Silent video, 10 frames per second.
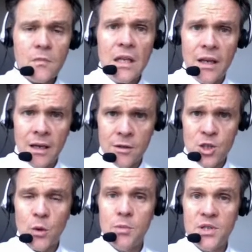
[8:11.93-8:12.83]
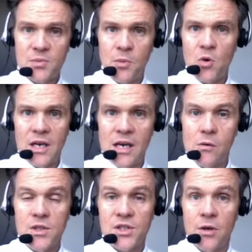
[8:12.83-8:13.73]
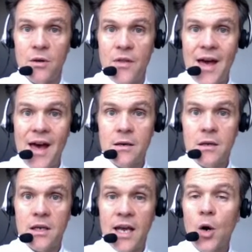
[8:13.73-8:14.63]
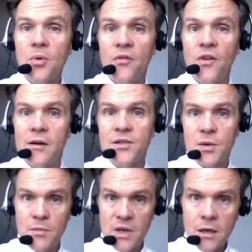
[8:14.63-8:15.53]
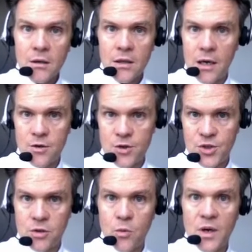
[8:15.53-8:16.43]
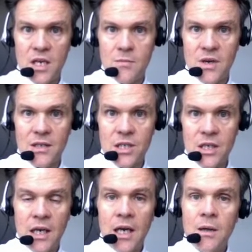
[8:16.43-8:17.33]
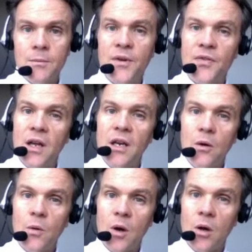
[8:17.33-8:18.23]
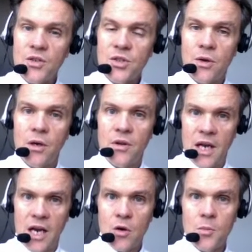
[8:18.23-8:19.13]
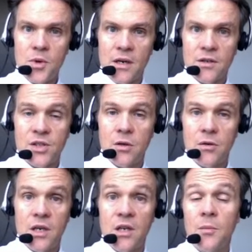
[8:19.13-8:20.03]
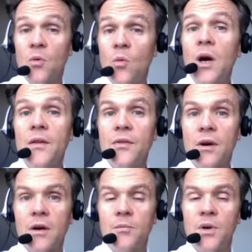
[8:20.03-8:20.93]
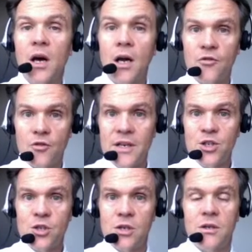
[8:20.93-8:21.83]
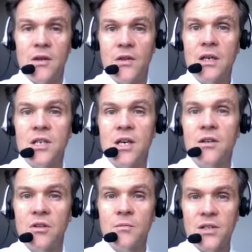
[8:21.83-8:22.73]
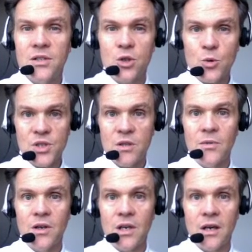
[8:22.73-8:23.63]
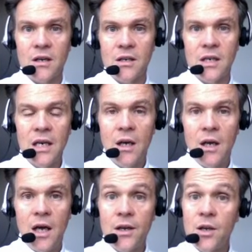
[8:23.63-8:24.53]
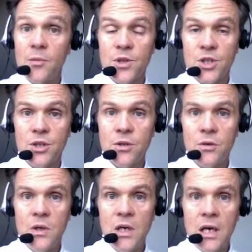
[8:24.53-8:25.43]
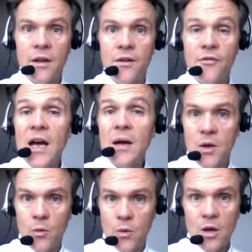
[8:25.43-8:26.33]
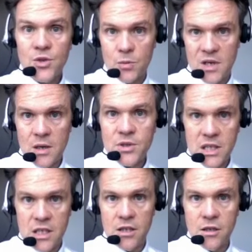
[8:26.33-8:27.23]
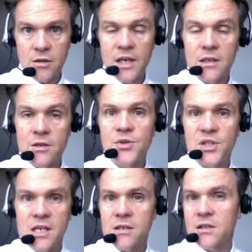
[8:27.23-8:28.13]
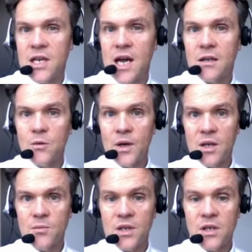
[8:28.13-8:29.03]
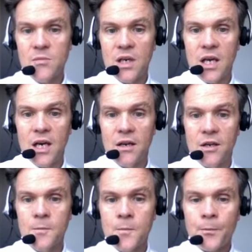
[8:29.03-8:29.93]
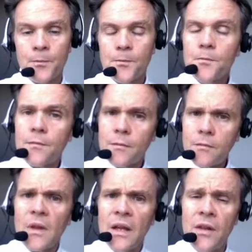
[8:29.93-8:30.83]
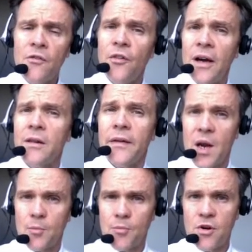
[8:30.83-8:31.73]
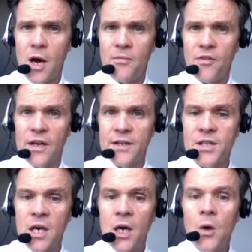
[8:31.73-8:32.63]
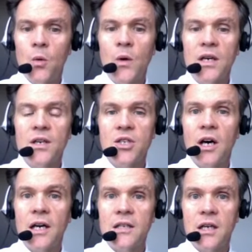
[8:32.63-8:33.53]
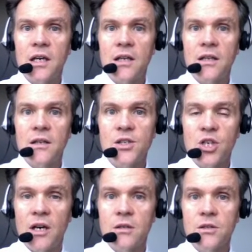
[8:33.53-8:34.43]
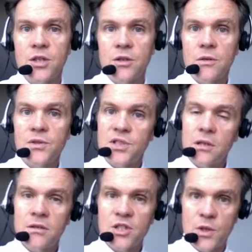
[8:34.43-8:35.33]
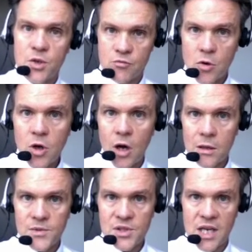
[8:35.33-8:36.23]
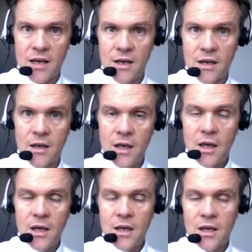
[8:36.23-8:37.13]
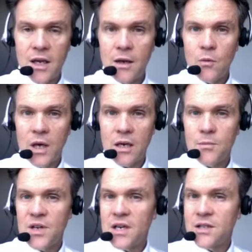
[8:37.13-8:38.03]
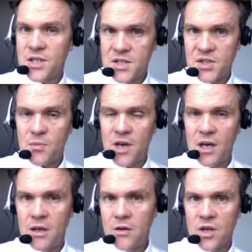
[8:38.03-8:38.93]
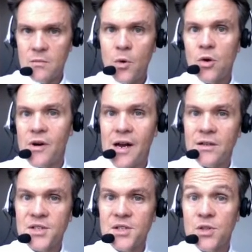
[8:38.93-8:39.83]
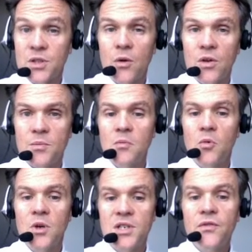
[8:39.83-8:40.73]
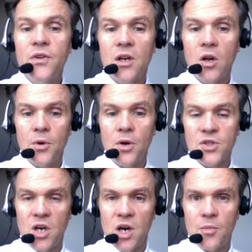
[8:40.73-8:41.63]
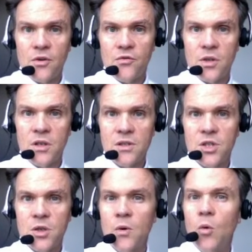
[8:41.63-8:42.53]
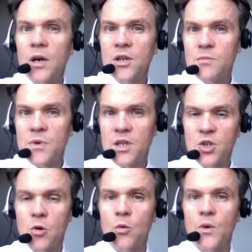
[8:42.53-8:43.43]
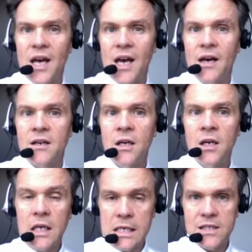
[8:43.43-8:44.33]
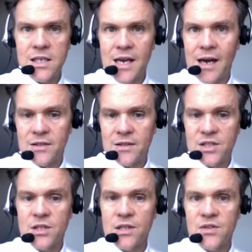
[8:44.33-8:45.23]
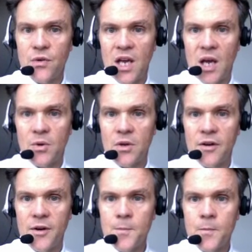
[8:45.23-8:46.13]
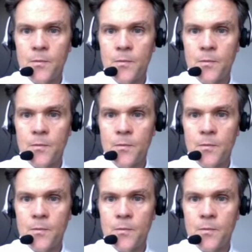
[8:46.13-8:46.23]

English would be spoken out so that care providers immediately understood what he meant. But then he would also hear the Arabic so that, number one, there could be confirmation that the intended message was communicated. And number two, the family would also be able to hear and understand exactly what had been communicated. And then finally, in that pre-op phase, we had taught this child to use single switch row column scanning. Again, it had been anticipated that motor access was going to be more difficult postoperatively, so we wanted to make sure we had easy access to this vocabulary.